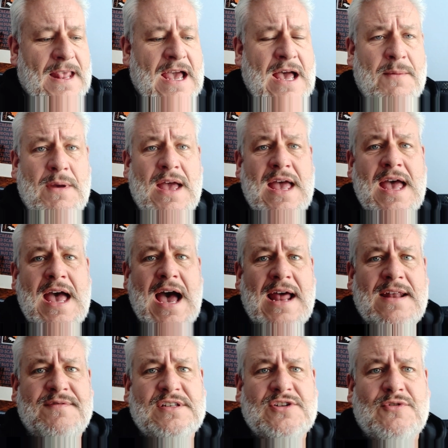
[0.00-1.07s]

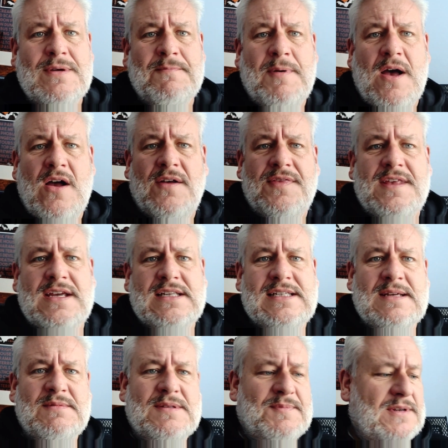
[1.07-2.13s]
Another Scream Park that
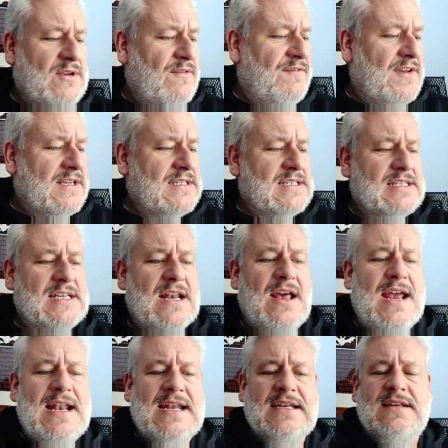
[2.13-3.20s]
seems to be doing things
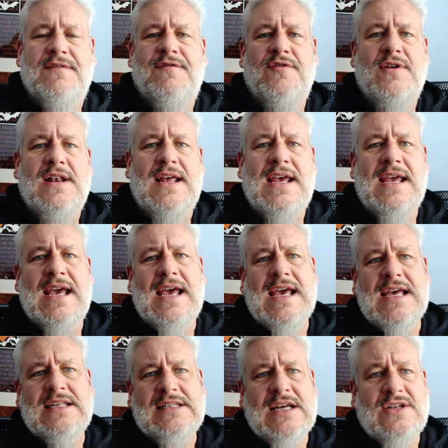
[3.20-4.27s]
slightly differently
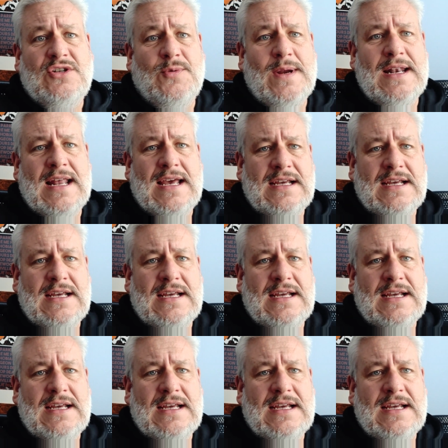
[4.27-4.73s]
is Twin